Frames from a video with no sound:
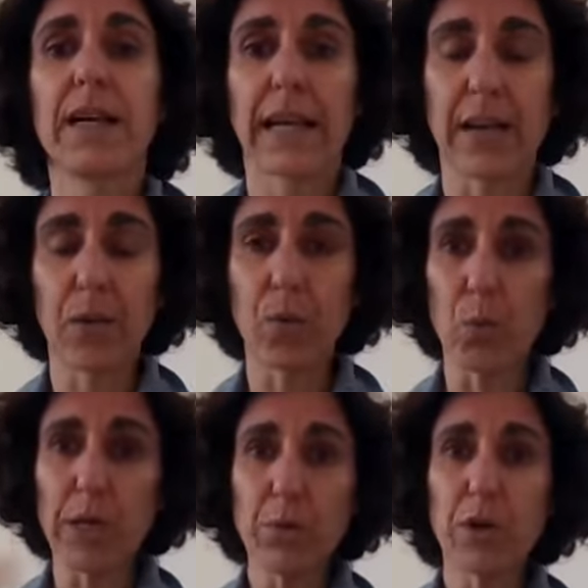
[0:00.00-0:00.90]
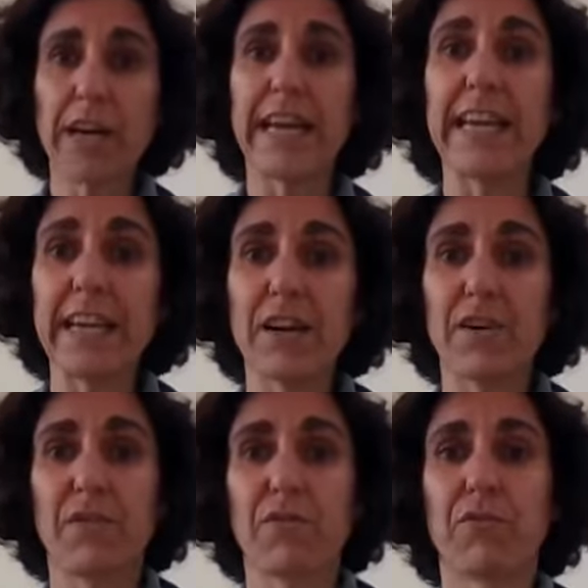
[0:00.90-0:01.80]
Like, we were here
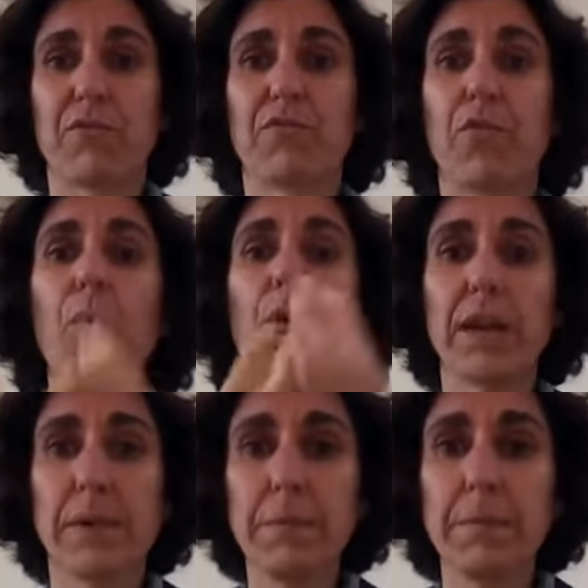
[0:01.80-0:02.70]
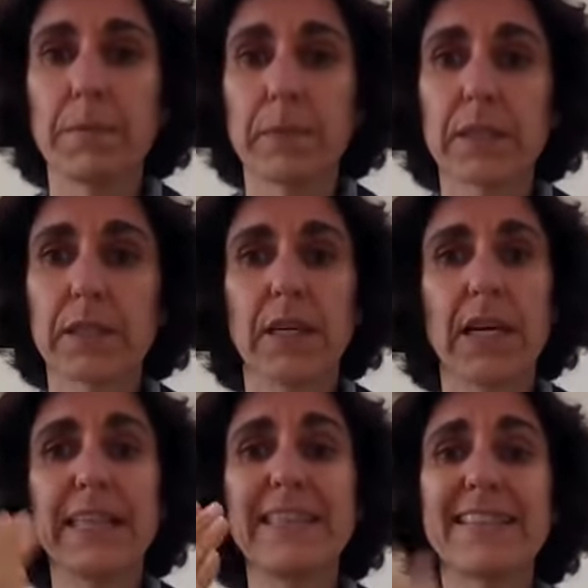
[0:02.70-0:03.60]
for him,
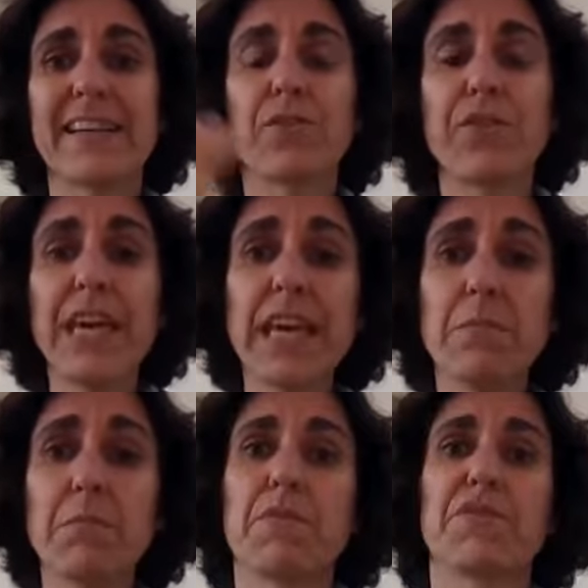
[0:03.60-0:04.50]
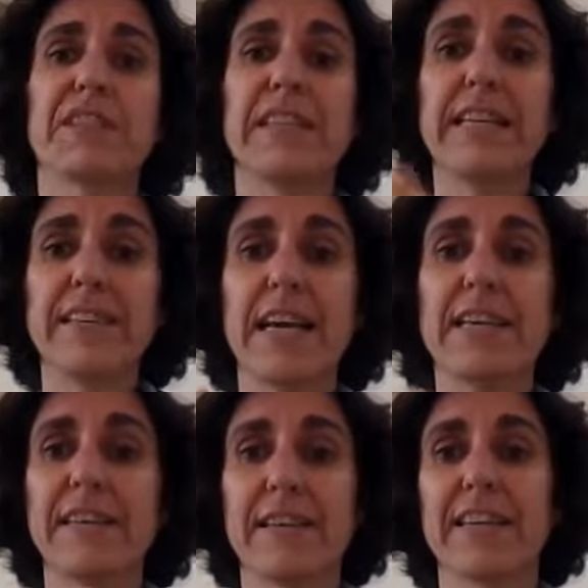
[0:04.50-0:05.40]
instead of him
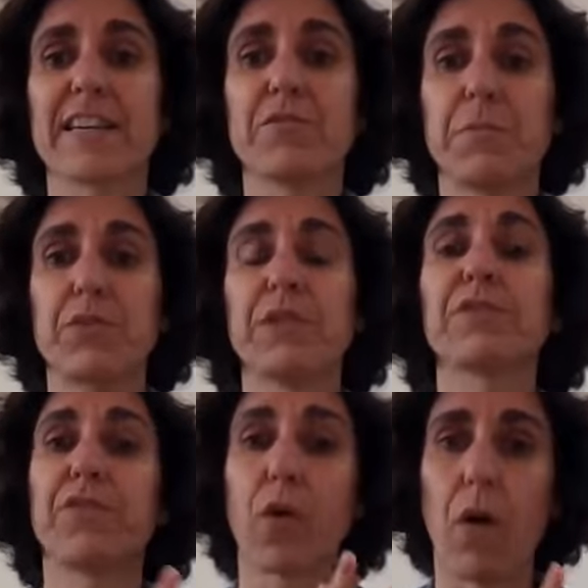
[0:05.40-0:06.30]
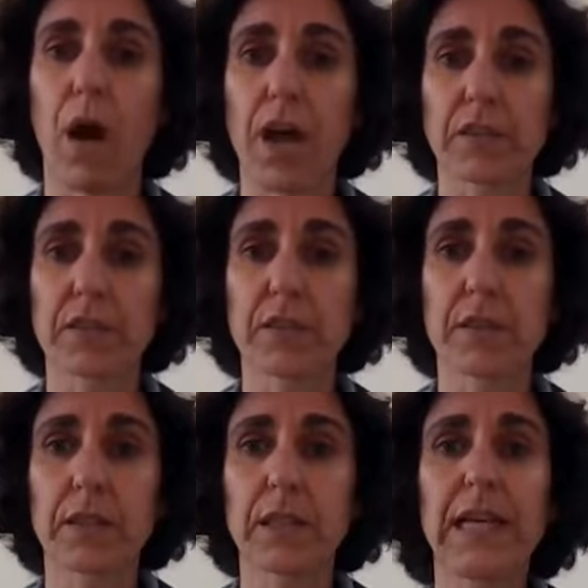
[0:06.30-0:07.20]
facilitating the experience for us.
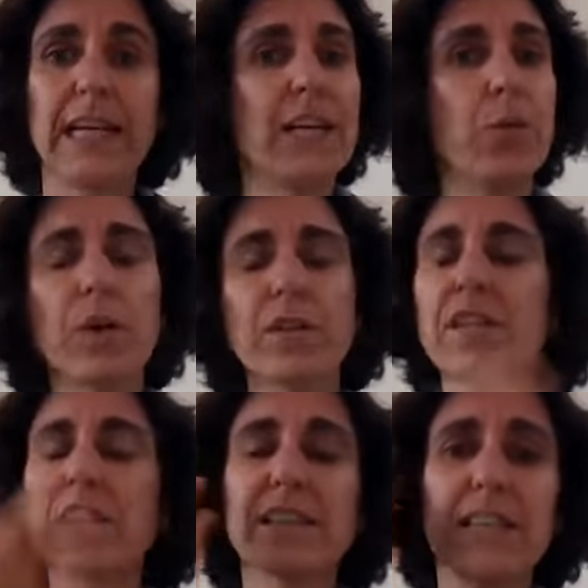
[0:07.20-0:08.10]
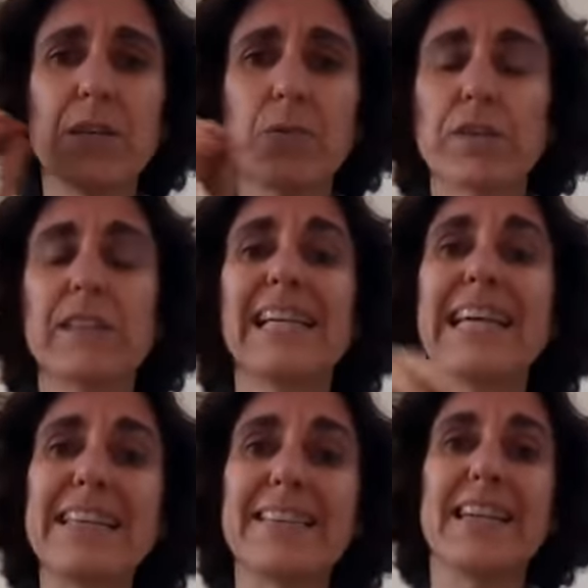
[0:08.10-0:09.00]
He wasn't
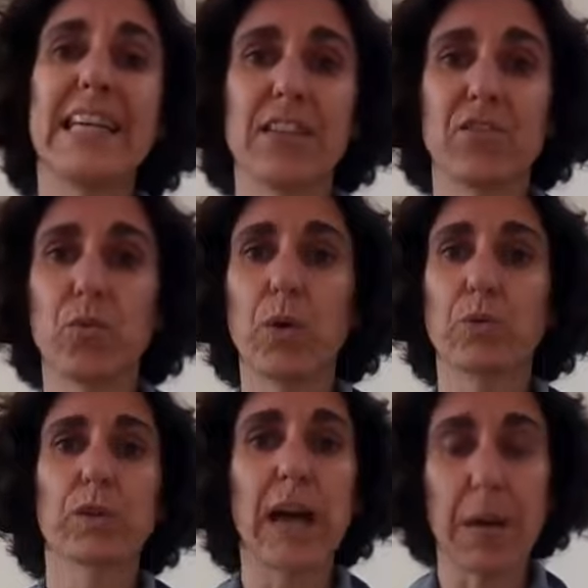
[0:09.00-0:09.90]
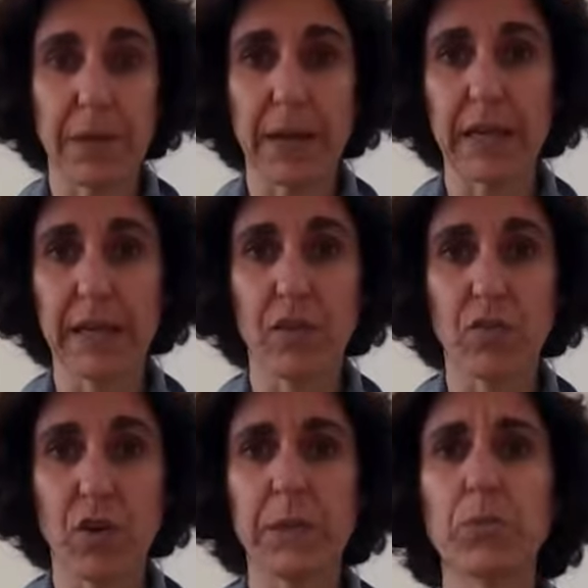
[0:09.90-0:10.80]
listening to what was happening in the
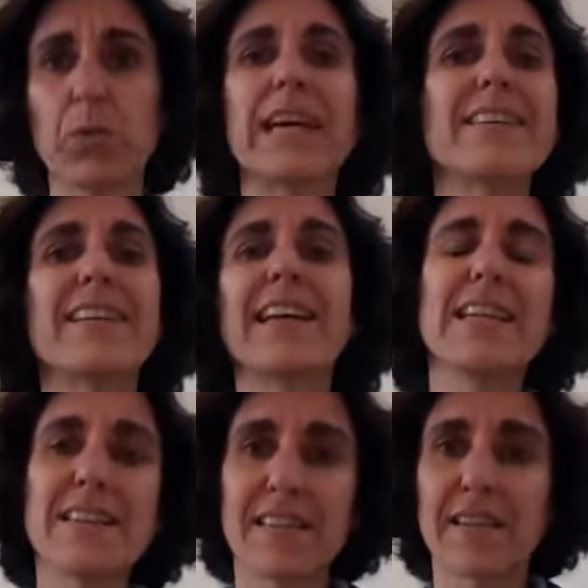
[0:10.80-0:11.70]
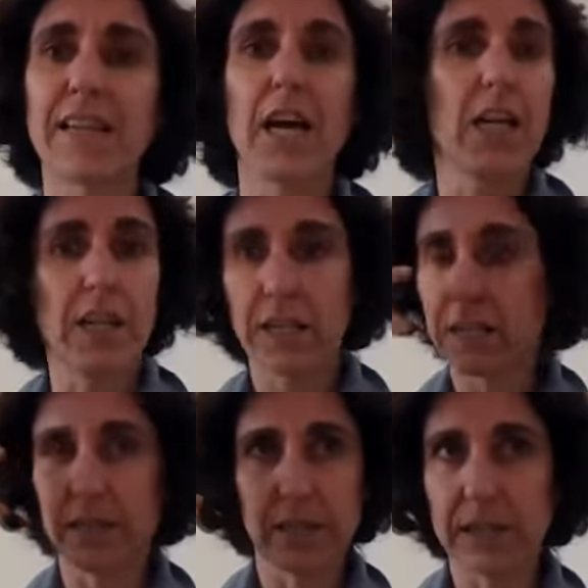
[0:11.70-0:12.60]
room. And when I say listen,
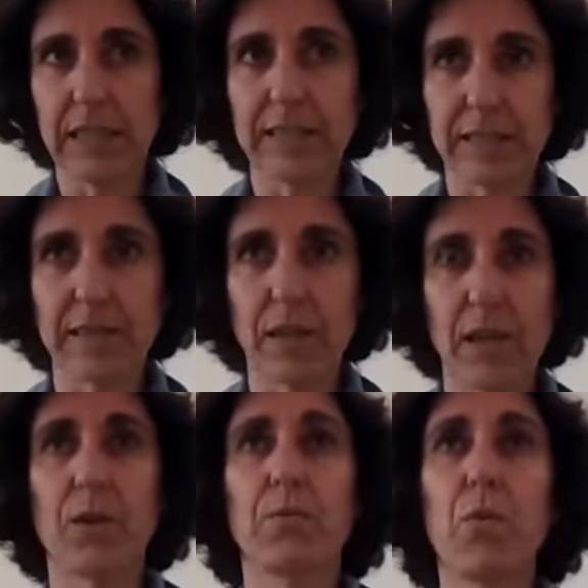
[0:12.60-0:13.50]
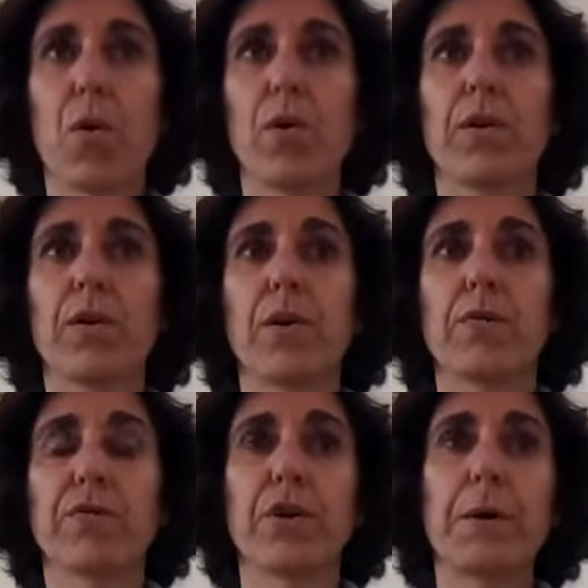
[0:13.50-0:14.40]
it's more
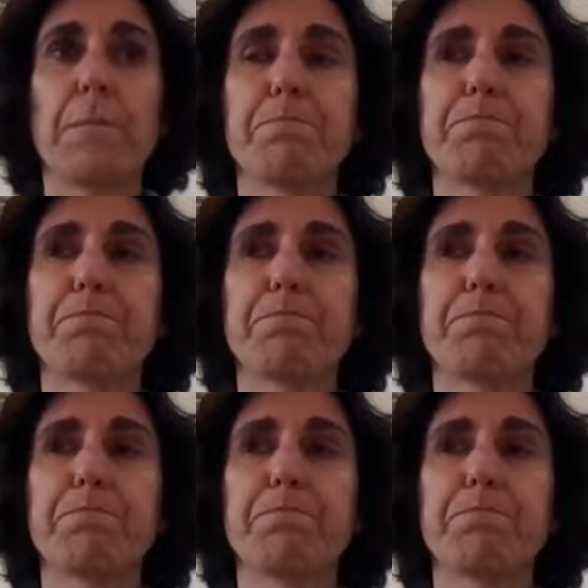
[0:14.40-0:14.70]
of a